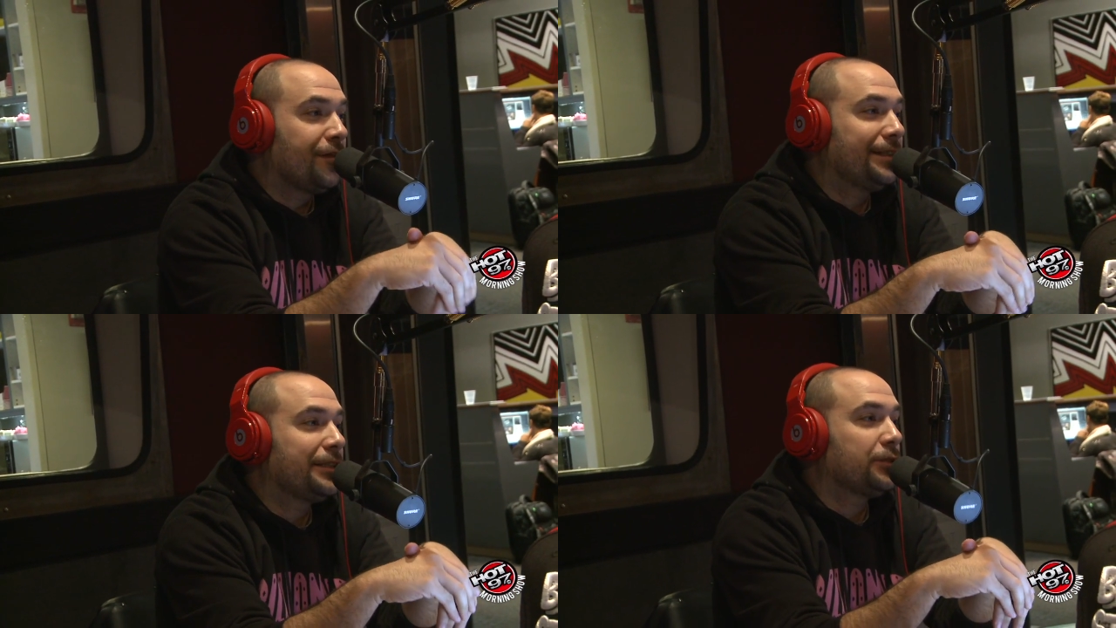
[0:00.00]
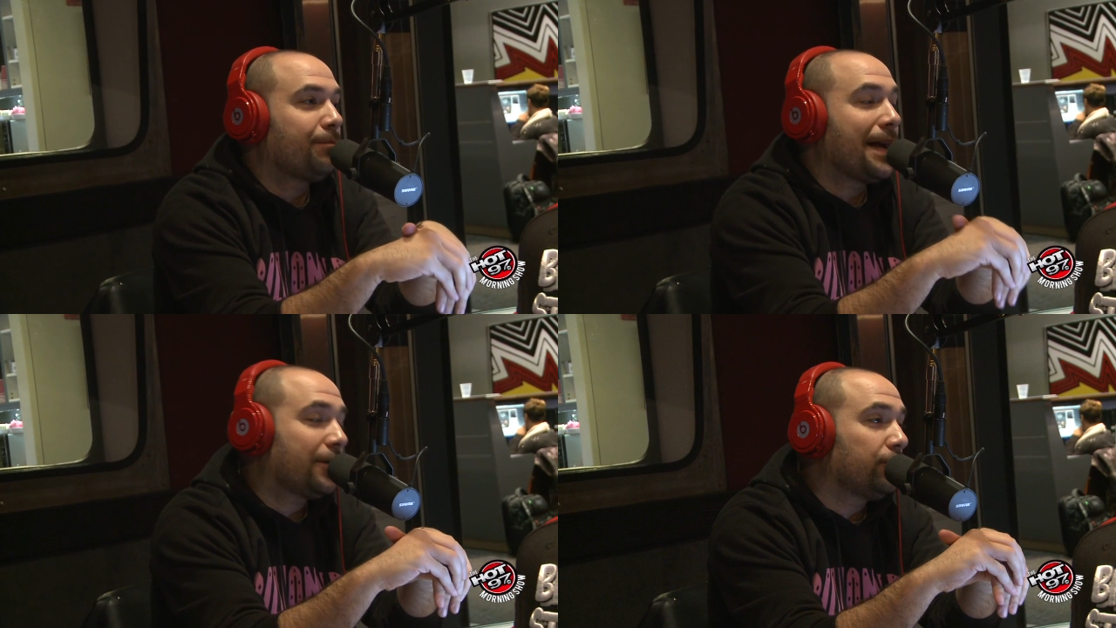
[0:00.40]
This is
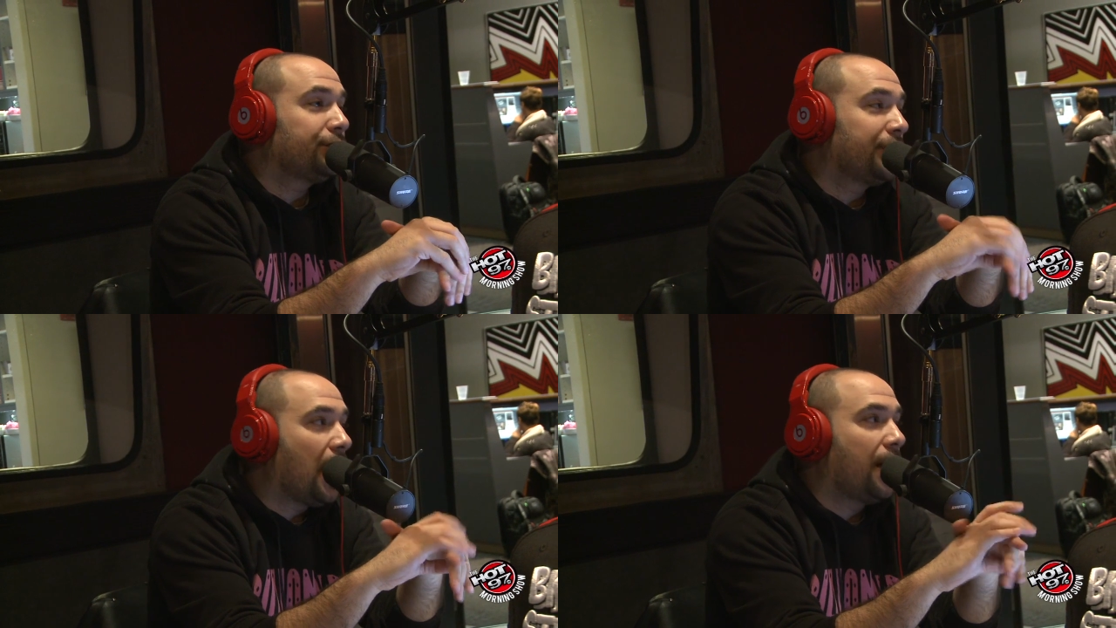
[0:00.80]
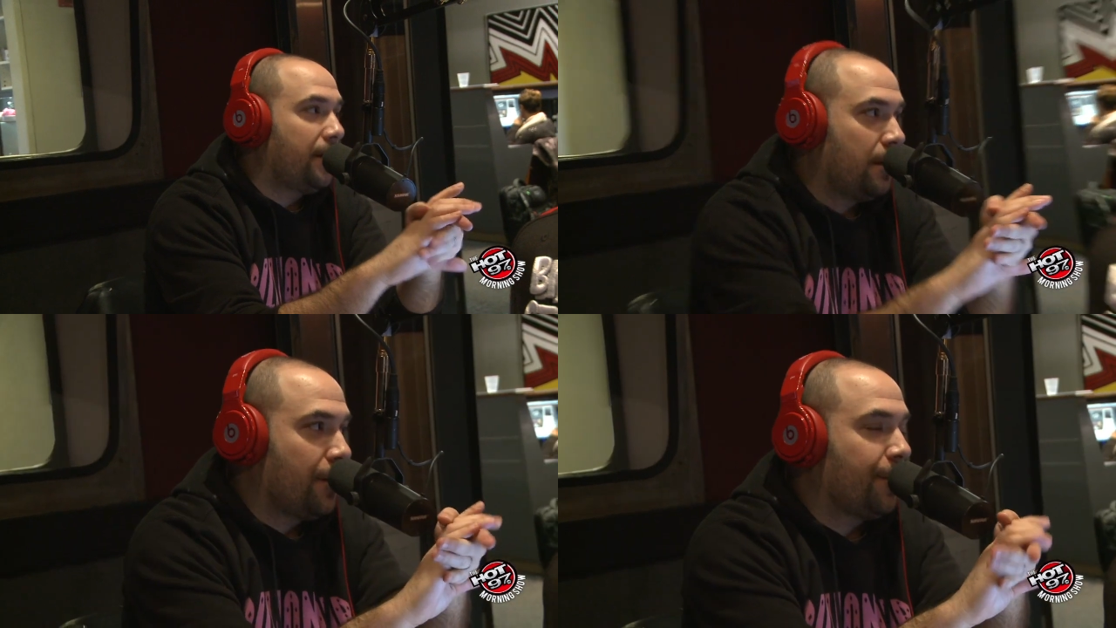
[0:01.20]
Michael
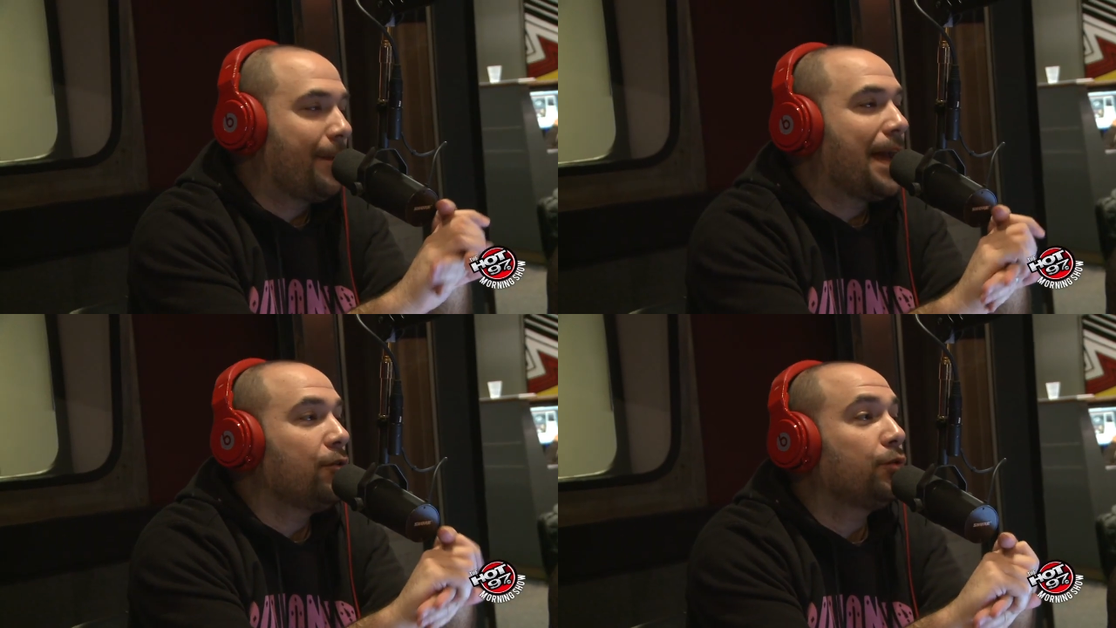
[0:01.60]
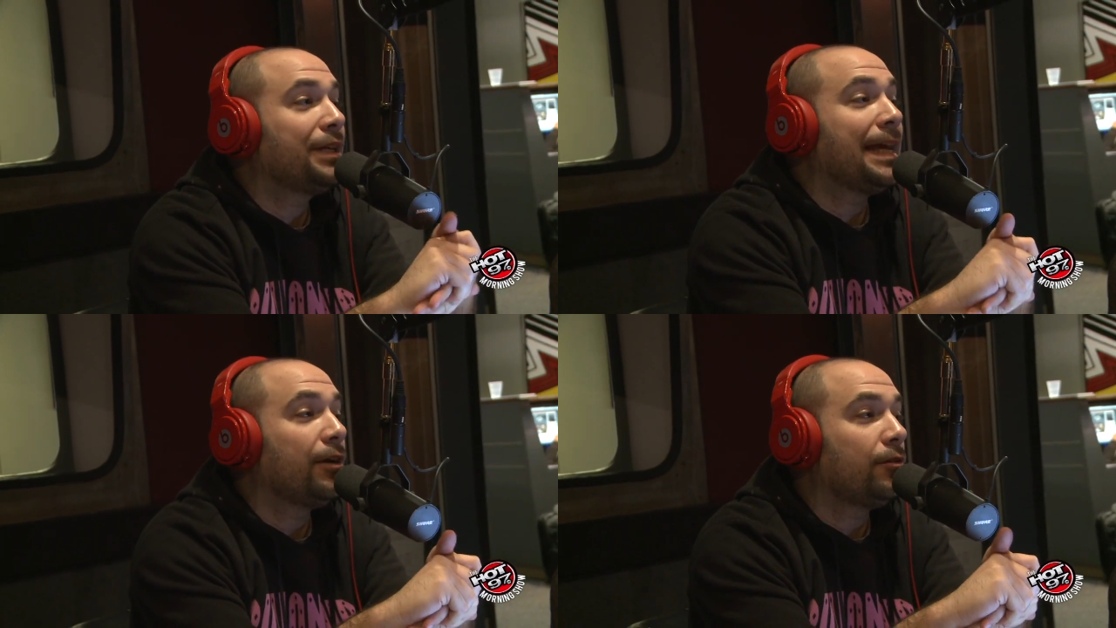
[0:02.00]
Dunn, the man who
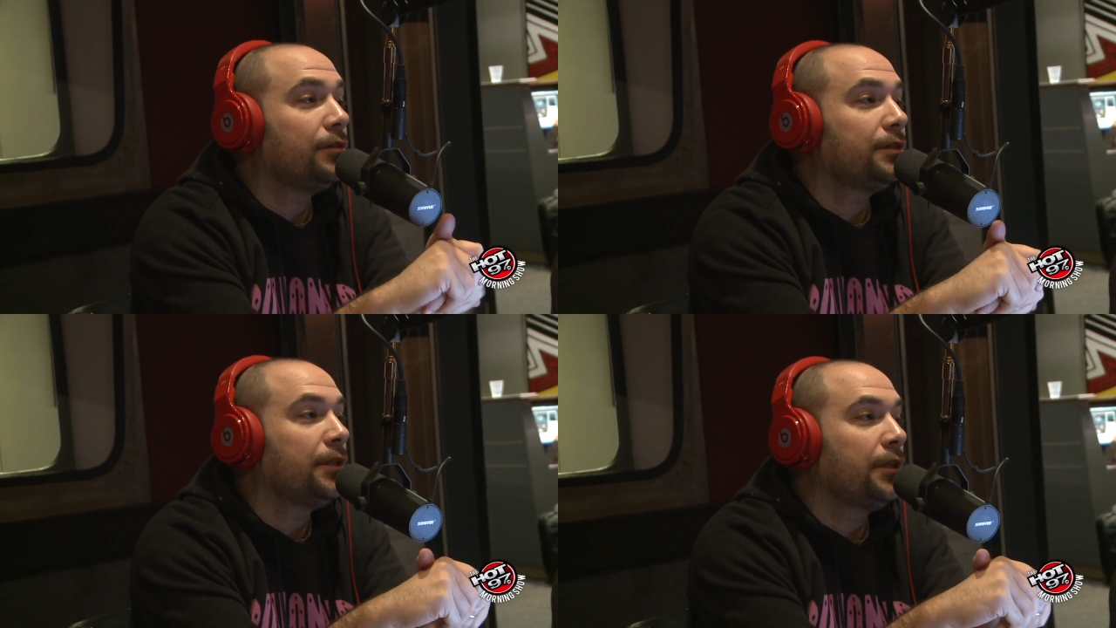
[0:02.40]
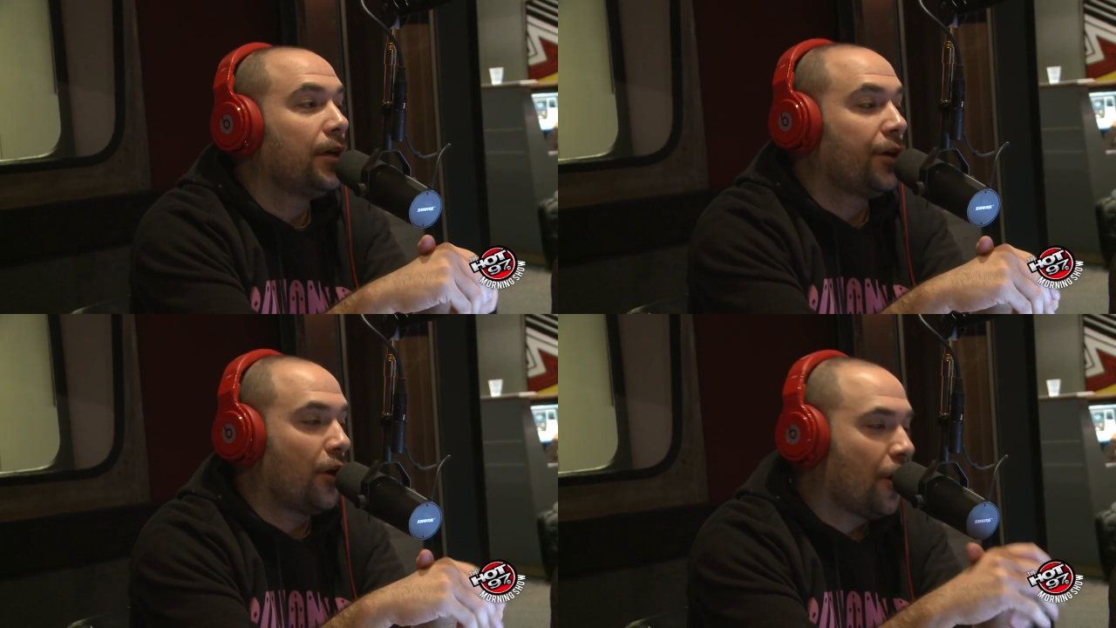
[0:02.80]
killed
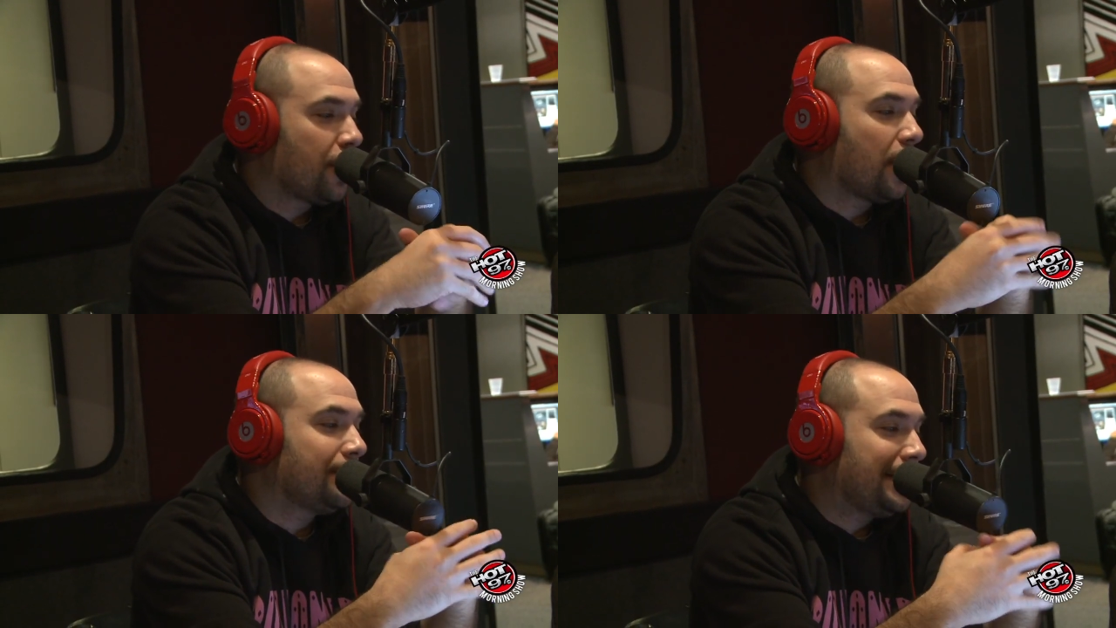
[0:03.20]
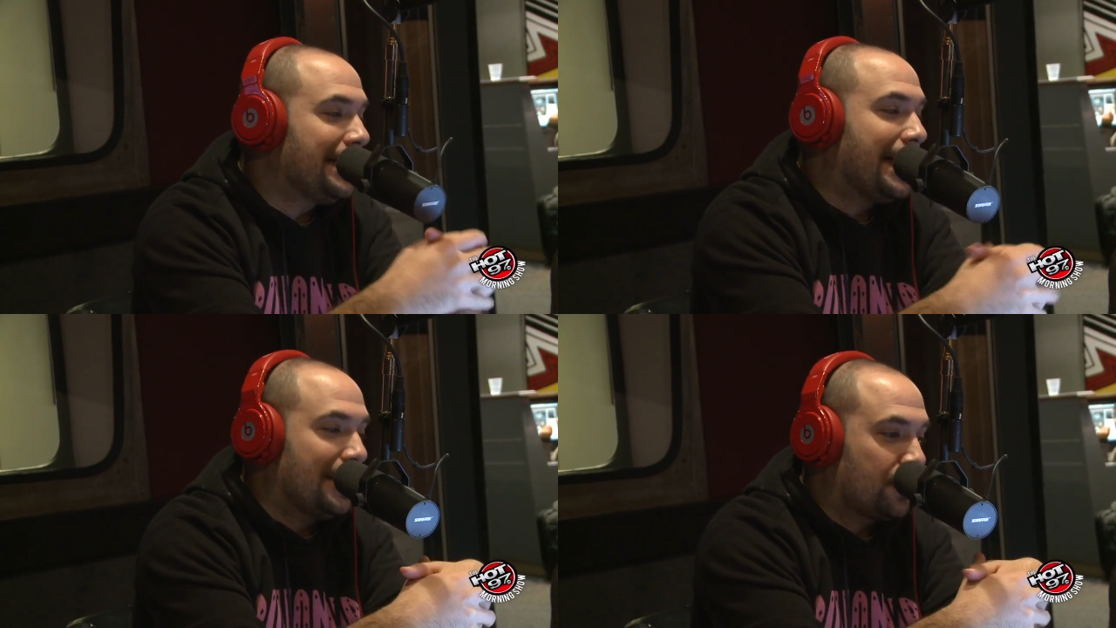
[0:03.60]
an unarmed
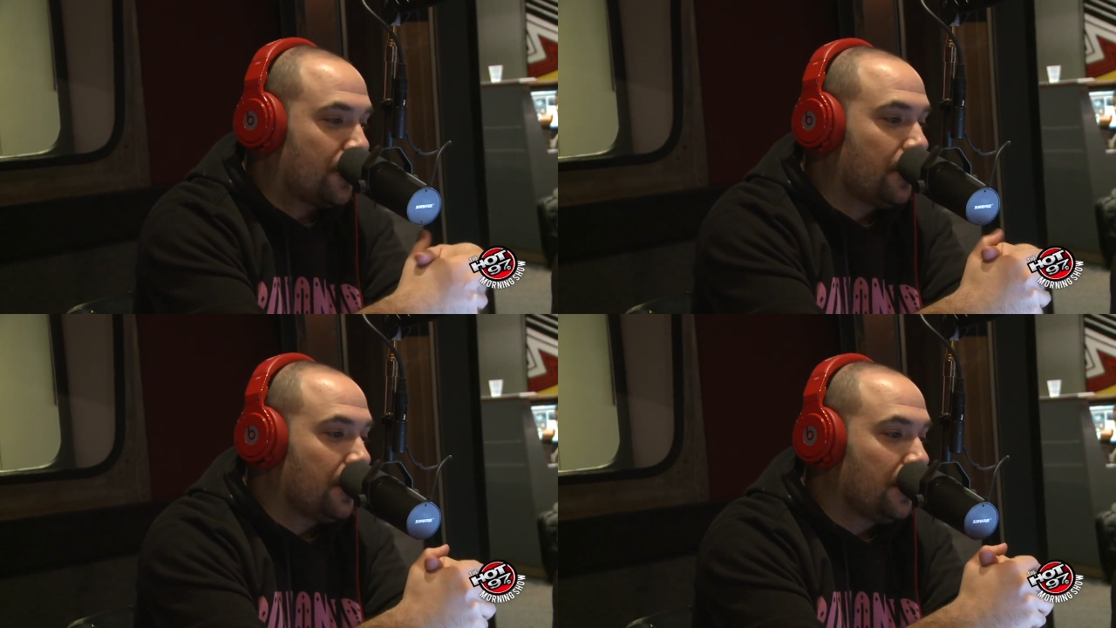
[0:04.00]
teenager,